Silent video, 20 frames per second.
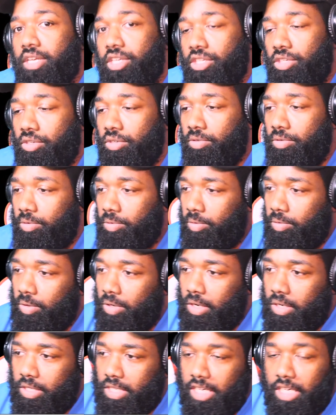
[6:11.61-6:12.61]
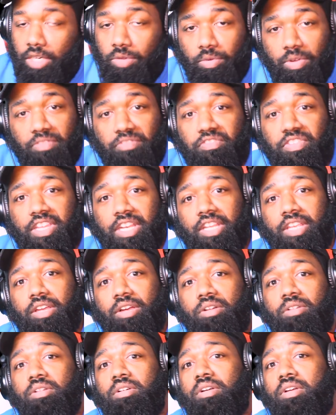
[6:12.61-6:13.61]
do dealing with
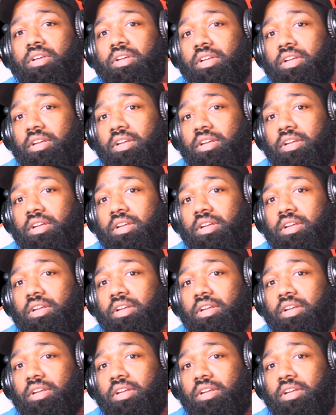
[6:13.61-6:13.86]
video,